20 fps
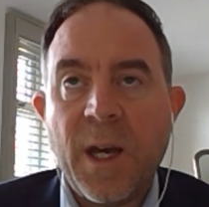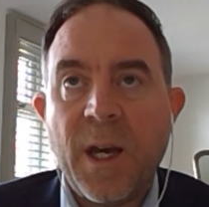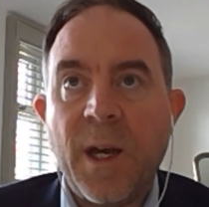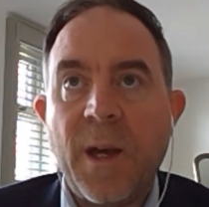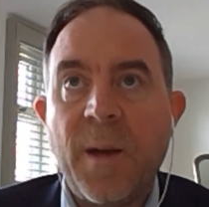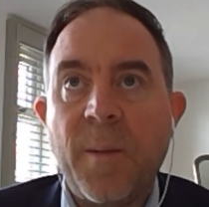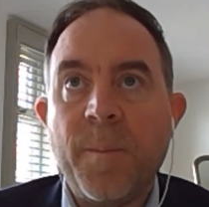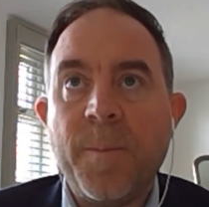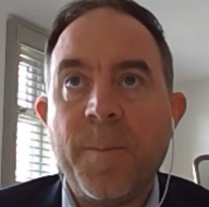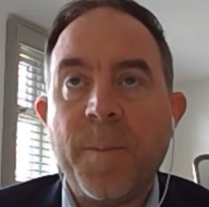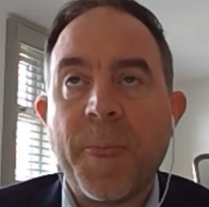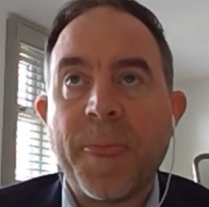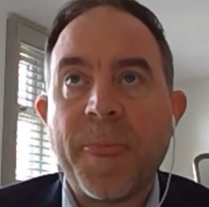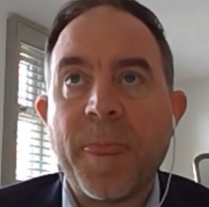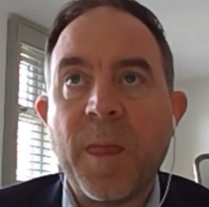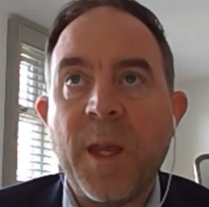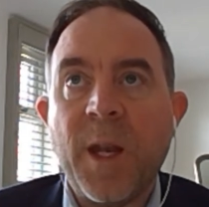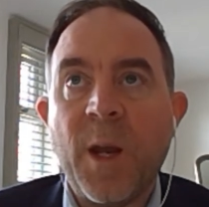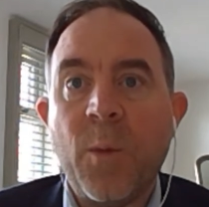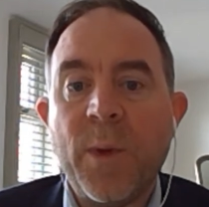Um,
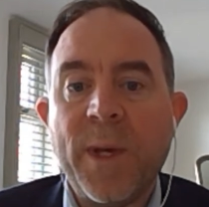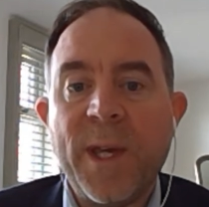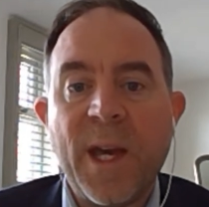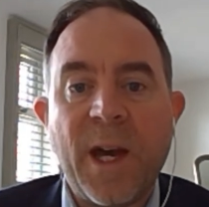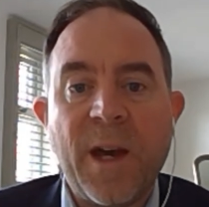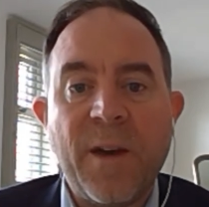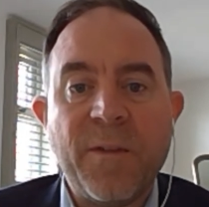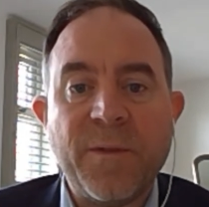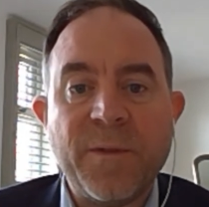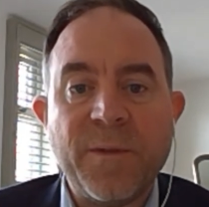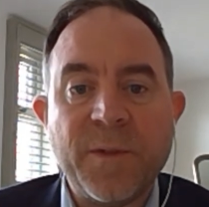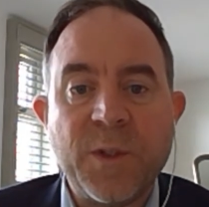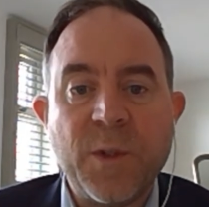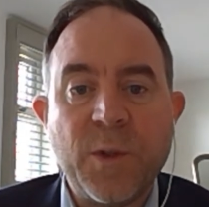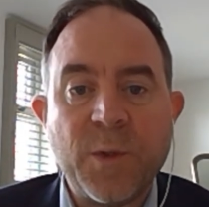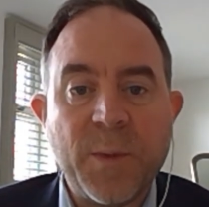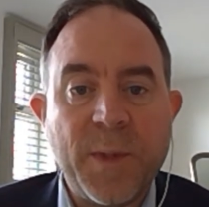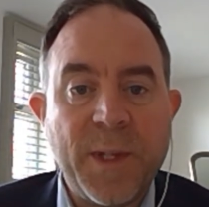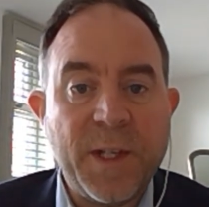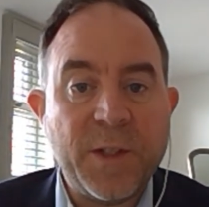you know, we have
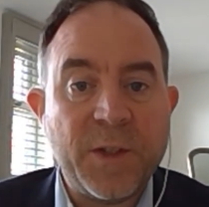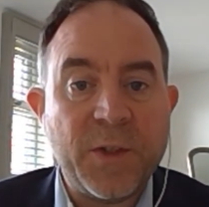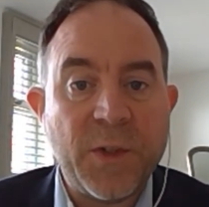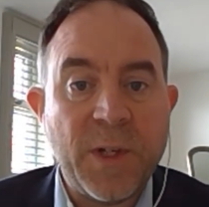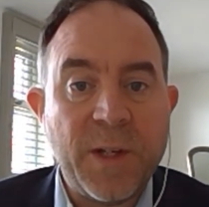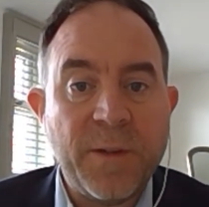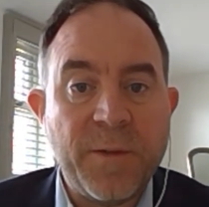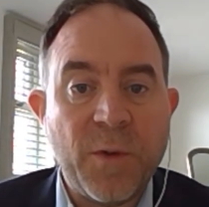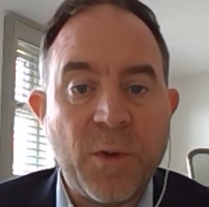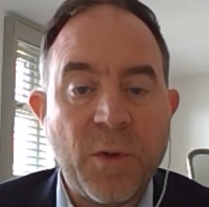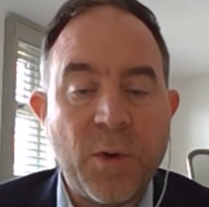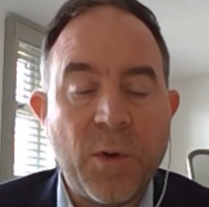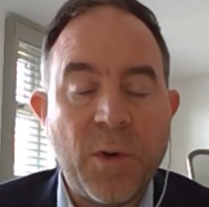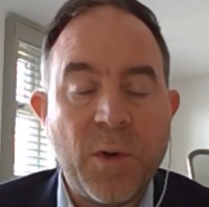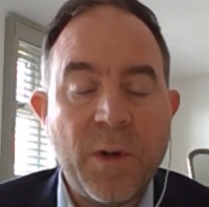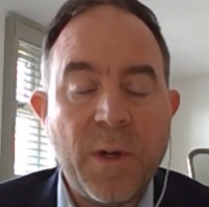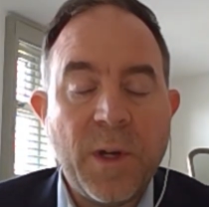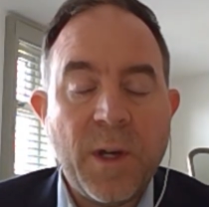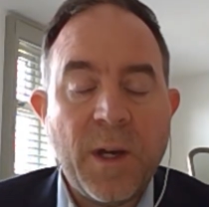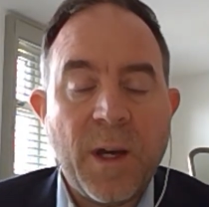talked with the industry
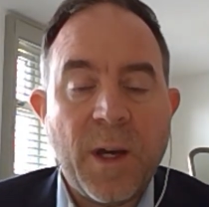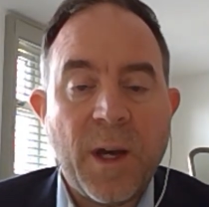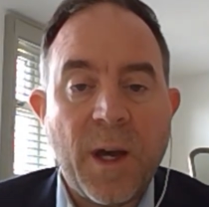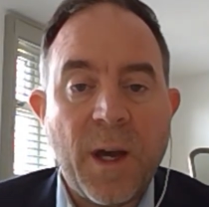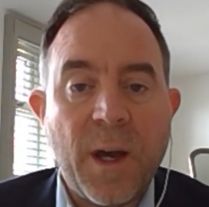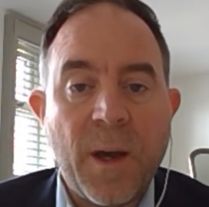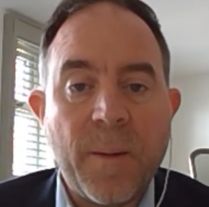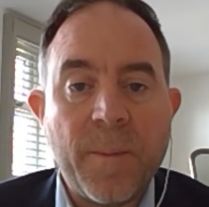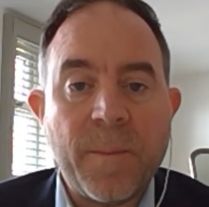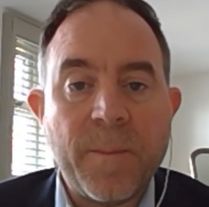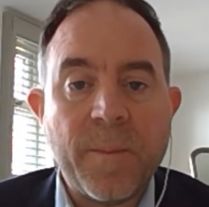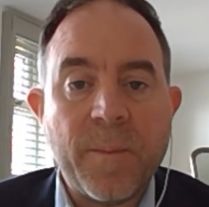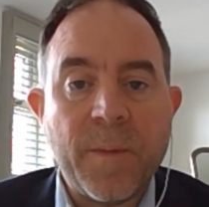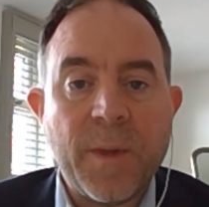for um,